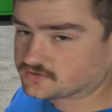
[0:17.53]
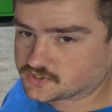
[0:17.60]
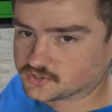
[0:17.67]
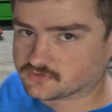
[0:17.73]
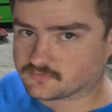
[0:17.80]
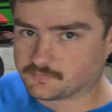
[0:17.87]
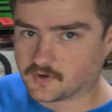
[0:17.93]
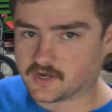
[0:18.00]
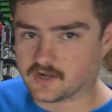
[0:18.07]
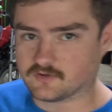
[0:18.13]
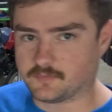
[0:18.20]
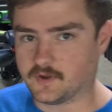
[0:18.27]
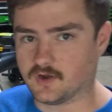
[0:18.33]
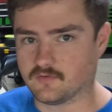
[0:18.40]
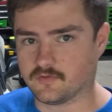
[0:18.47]
not sure. It's probably gonna
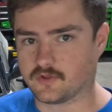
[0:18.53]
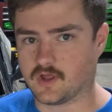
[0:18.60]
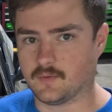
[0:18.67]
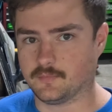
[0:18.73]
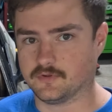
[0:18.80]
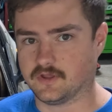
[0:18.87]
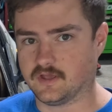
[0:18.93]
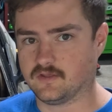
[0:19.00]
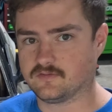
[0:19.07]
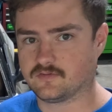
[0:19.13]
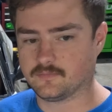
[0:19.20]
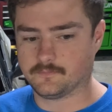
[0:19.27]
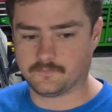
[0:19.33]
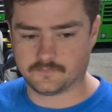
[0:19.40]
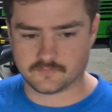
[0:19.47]
span over the couple days.
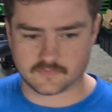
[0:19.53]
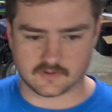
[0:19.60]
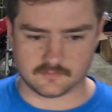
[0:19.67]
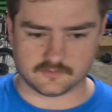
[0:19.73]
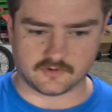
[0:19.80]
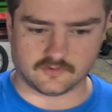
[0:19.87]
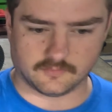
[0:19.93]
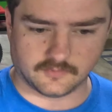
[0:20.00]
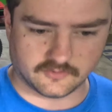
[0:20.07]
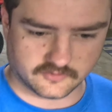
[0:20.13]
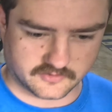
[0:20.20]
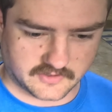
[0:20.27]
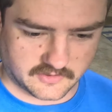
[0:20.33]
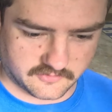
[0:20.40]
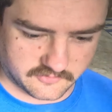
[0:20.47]
Turn the
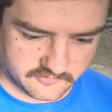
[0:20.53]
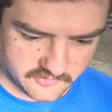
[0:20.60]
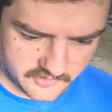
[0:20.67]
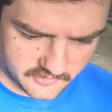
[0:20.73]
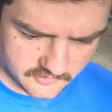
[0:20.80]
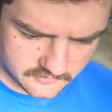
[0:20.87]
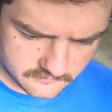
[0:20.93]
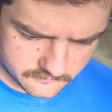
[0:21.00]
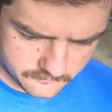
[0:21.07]
music down just a hair.